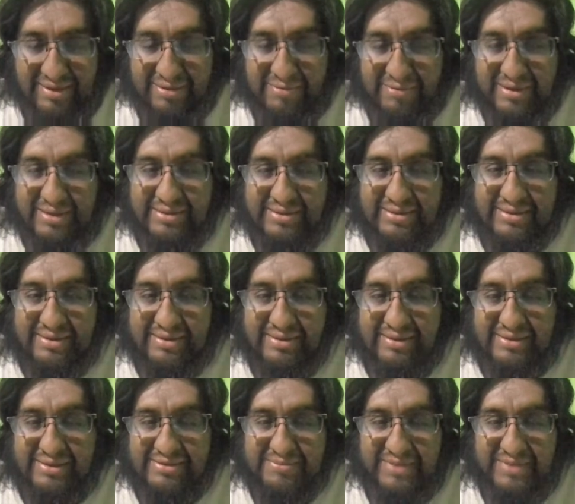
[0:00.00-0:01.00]
I'm writing
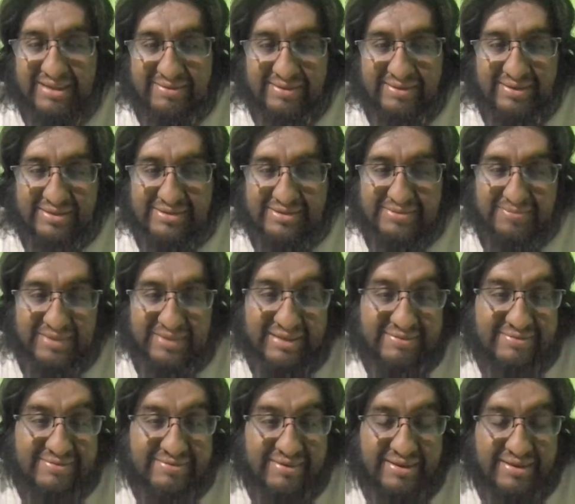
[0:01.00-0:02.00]
it's bit
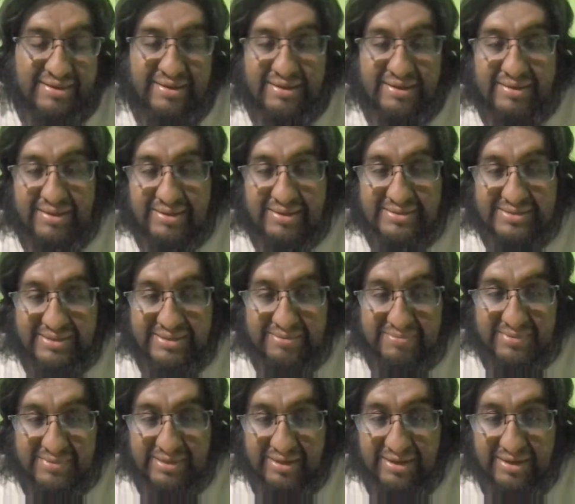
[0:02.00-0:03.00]
string and
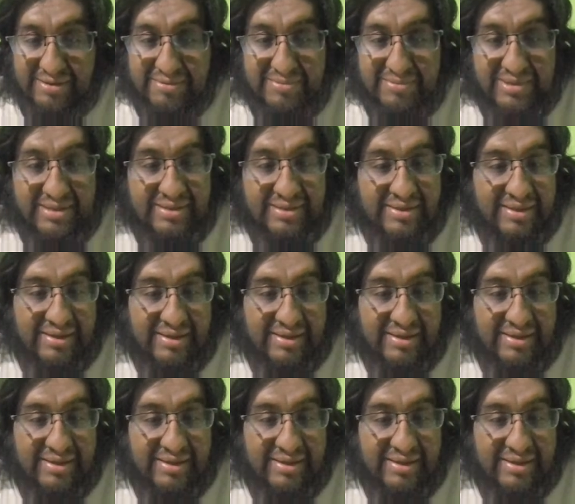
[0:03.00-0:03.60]
accept the argument,